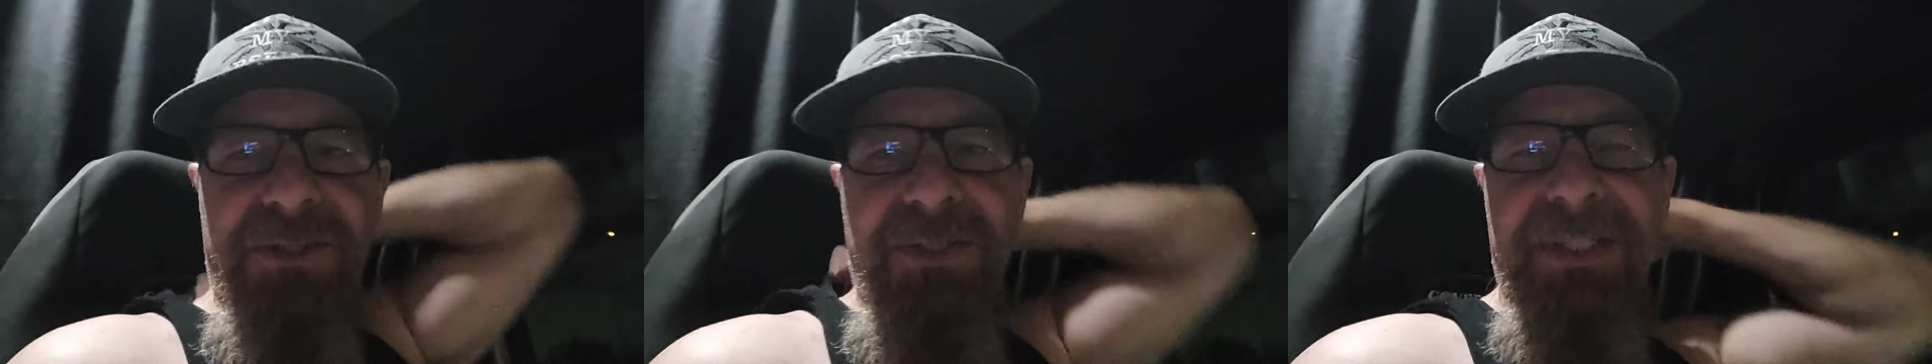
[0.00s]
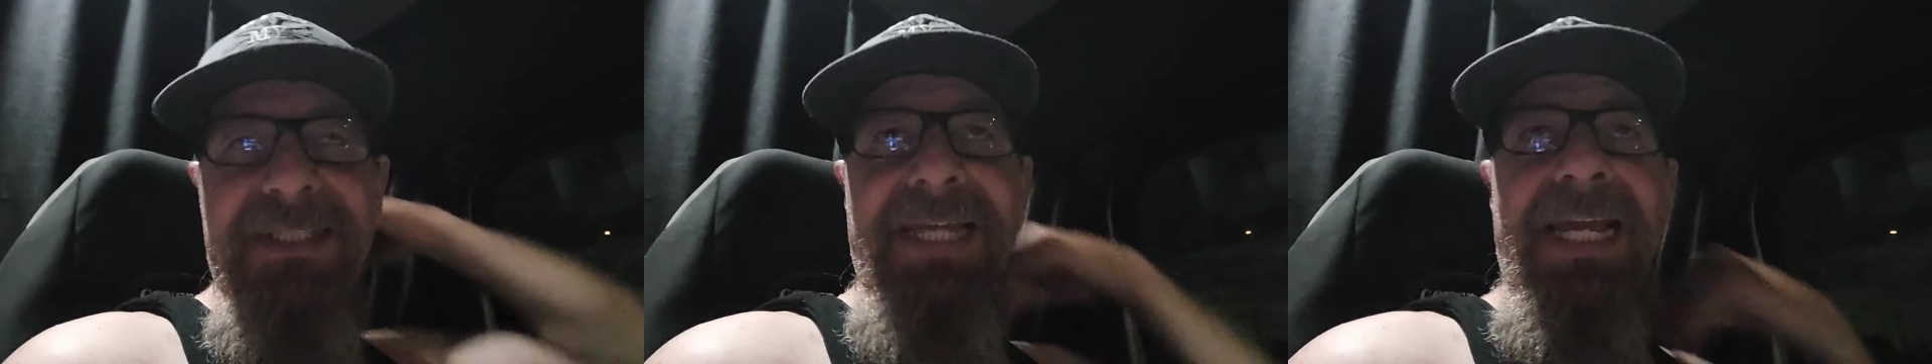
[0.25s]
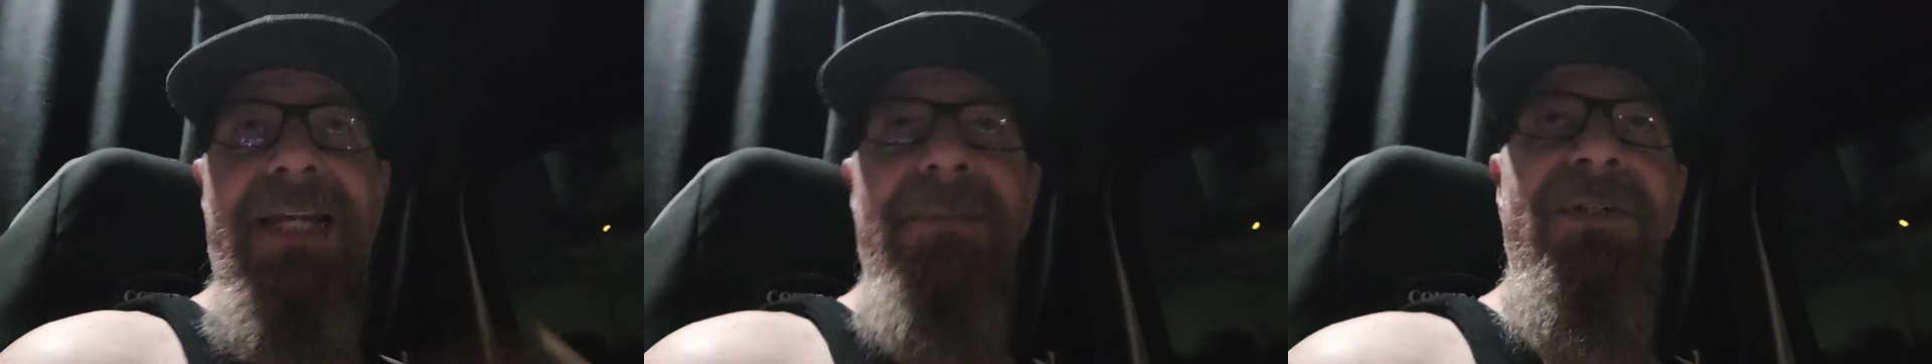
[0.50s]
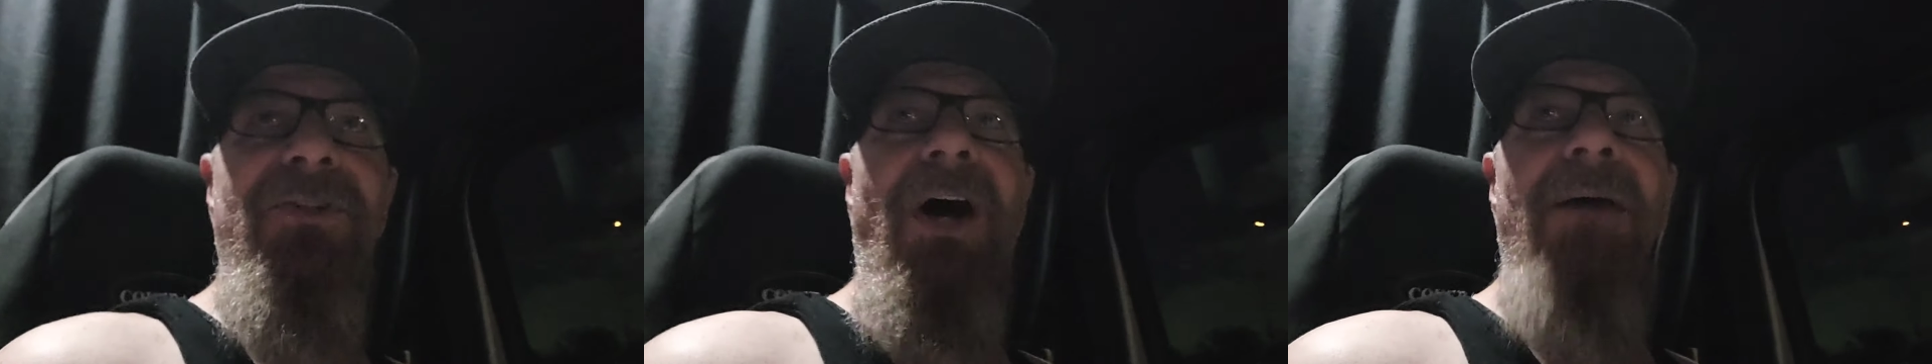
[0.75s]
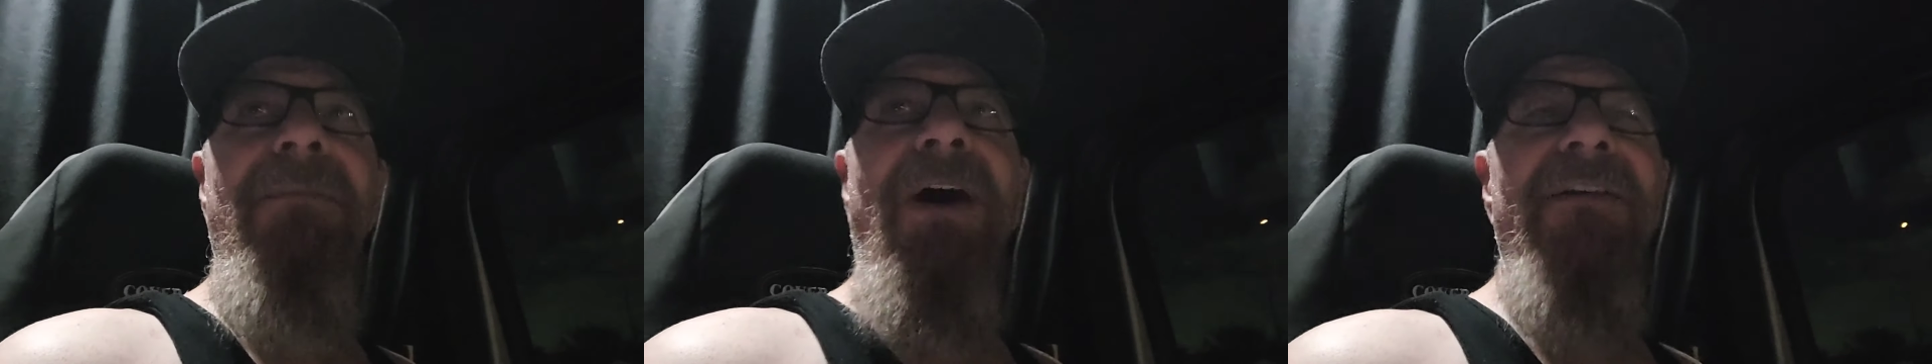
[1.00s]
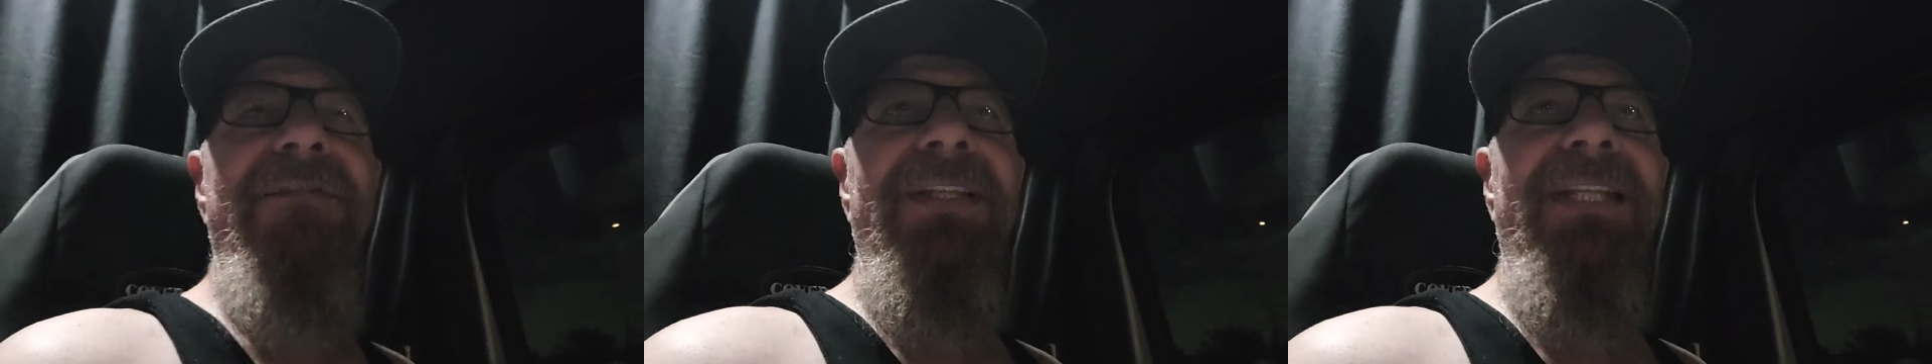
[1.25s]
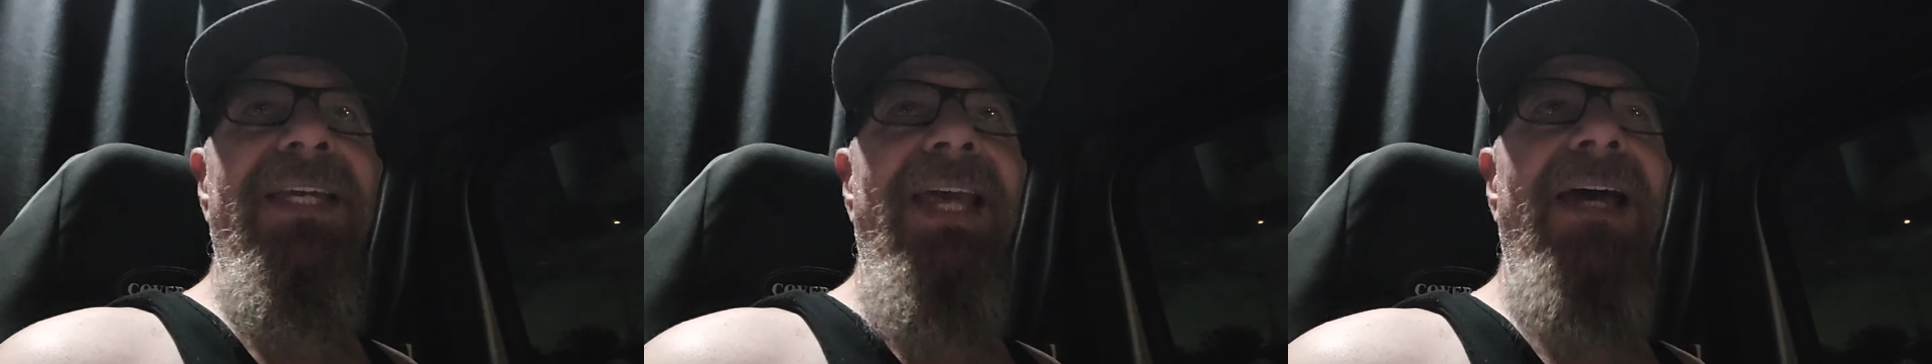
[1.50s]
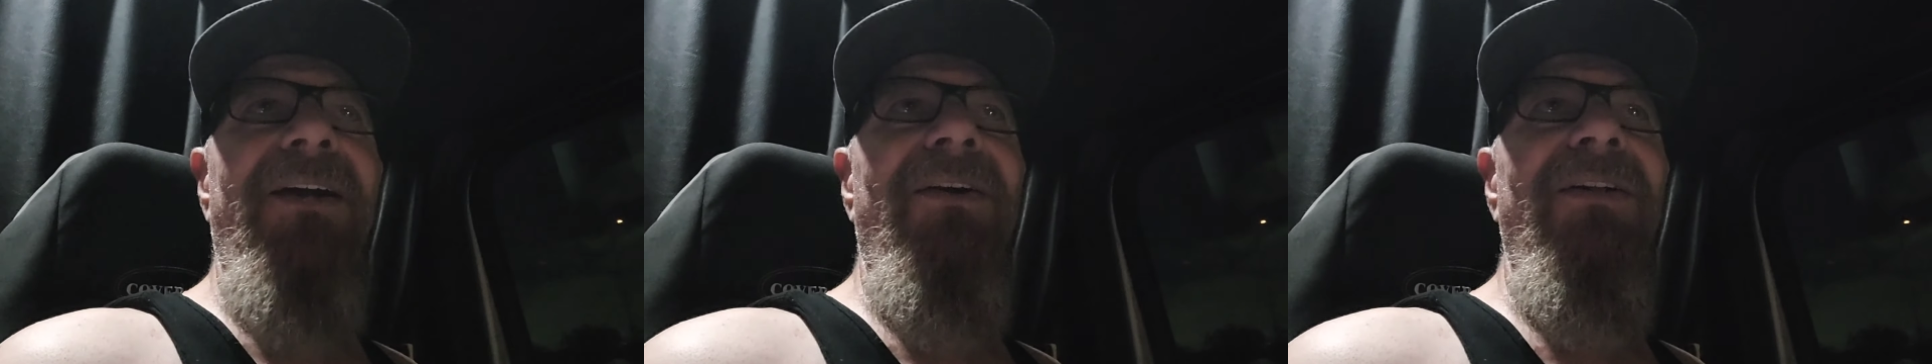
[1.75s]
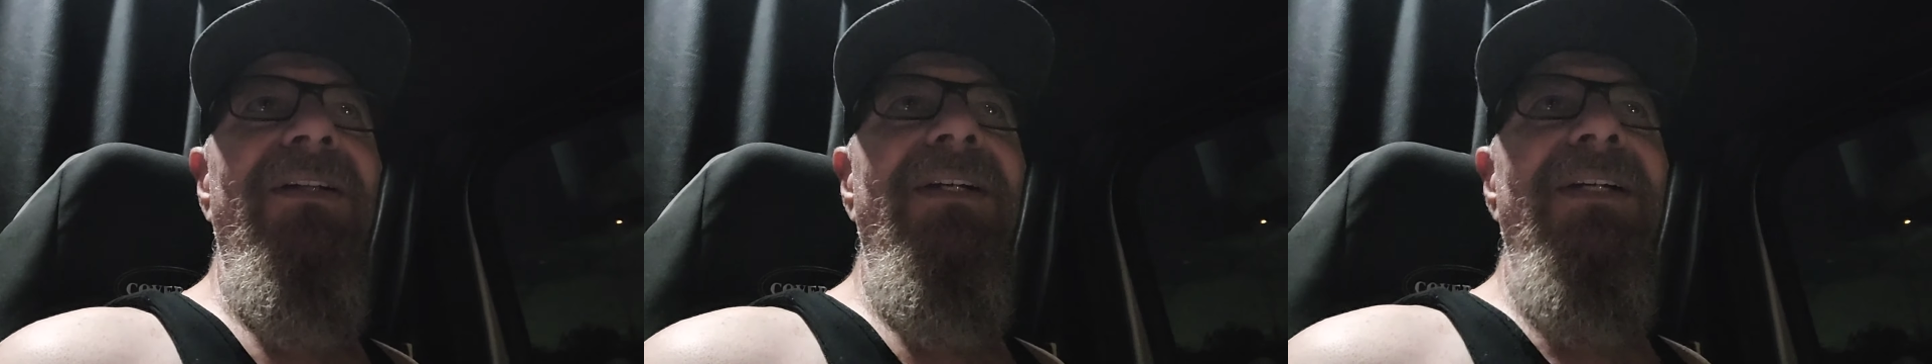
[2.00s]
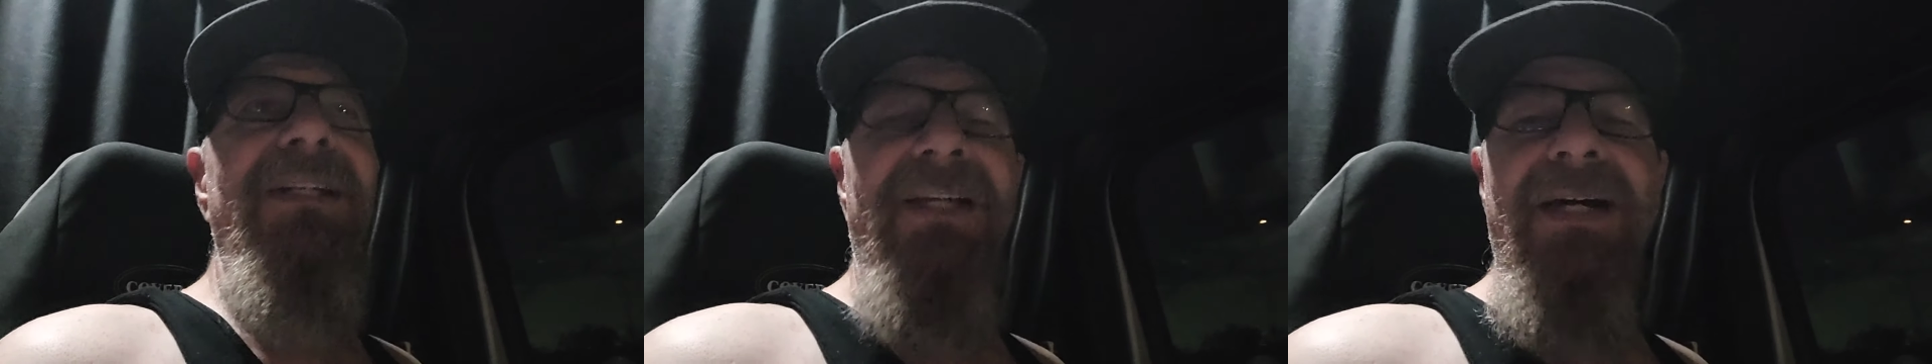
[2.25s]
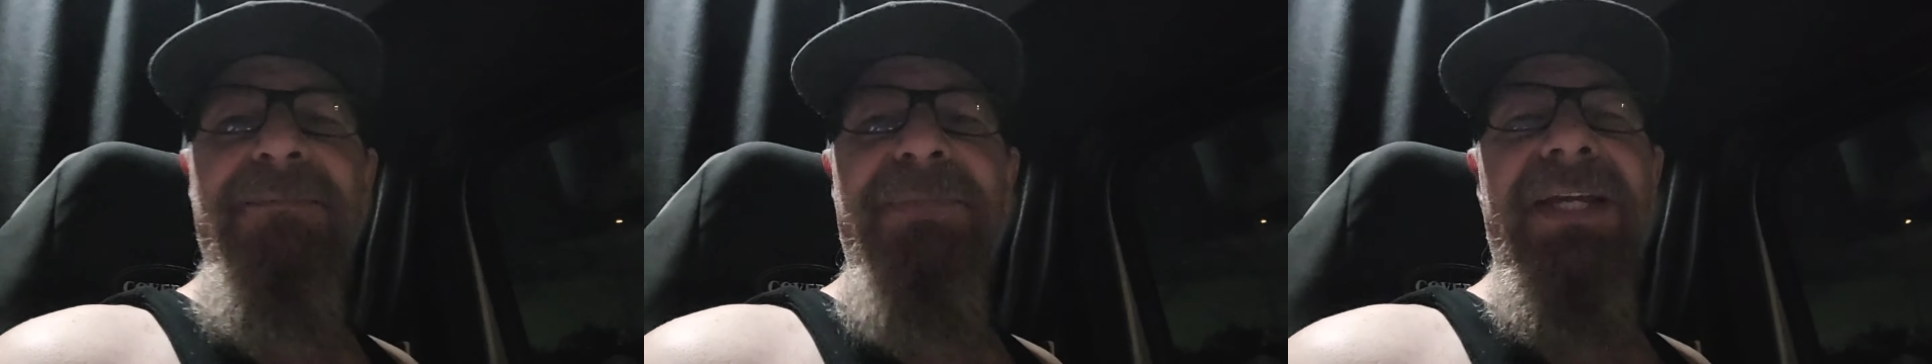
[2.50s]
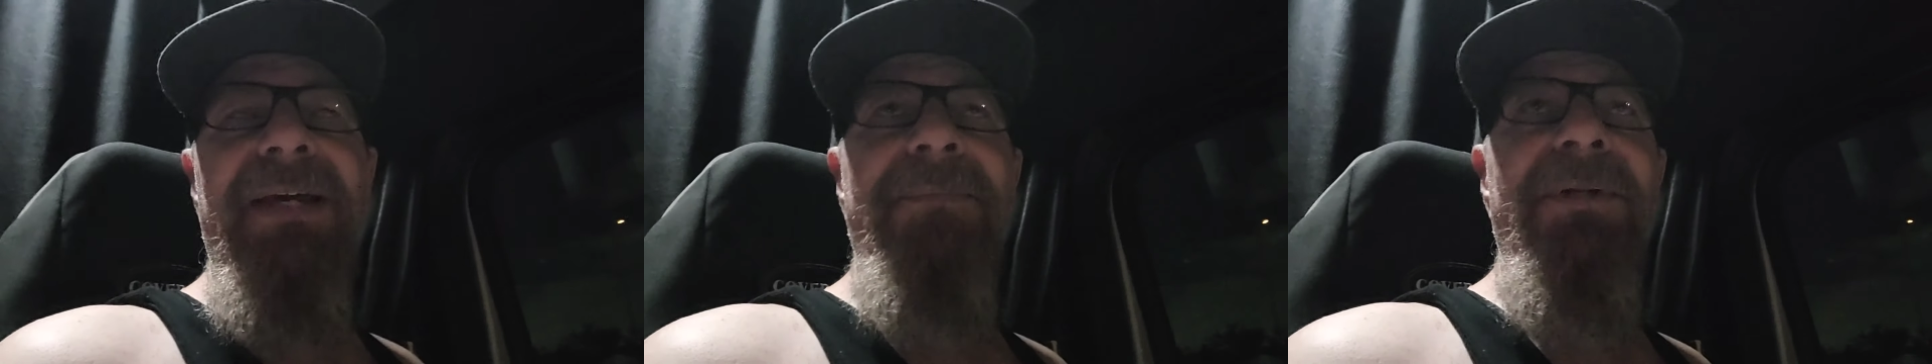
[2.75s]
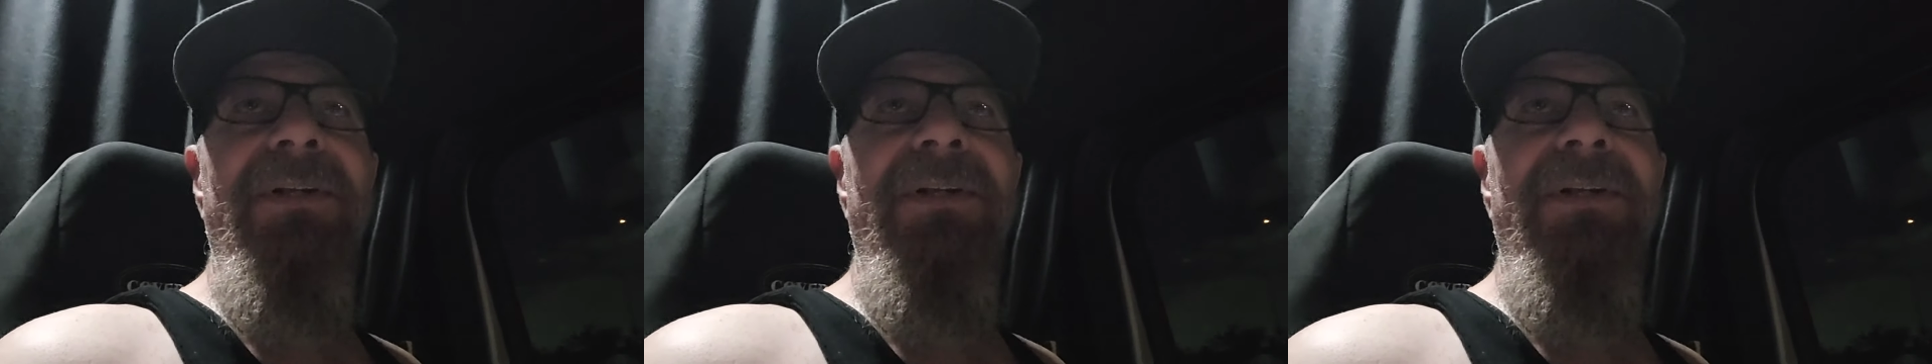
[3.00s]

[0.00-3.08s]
You can take them and drop them off at the kennel. Come pick up